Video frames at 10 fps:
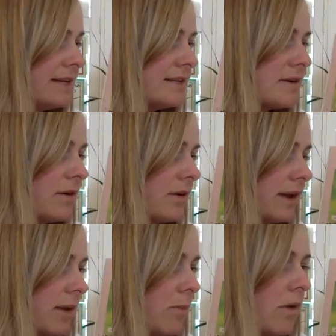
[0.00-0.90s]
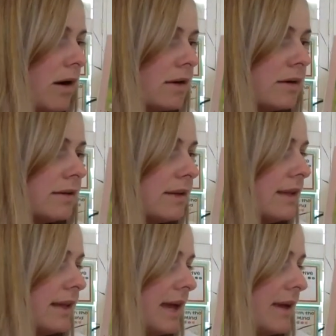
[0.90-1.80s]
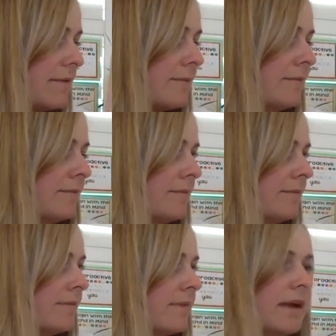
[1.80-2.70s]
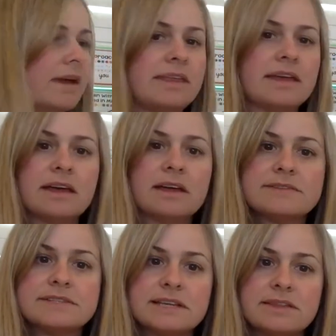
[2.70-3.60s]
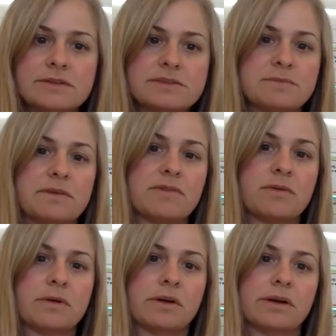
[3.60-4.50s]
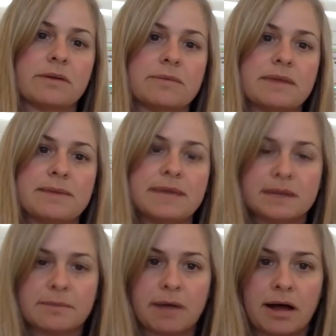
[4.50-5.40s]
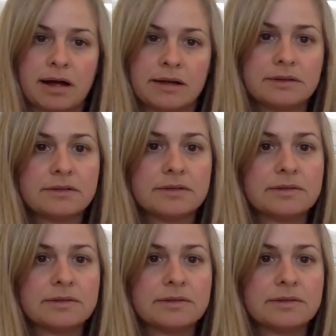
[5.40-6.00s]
is called a water lily. I think I've seen those before, maybe in a pond.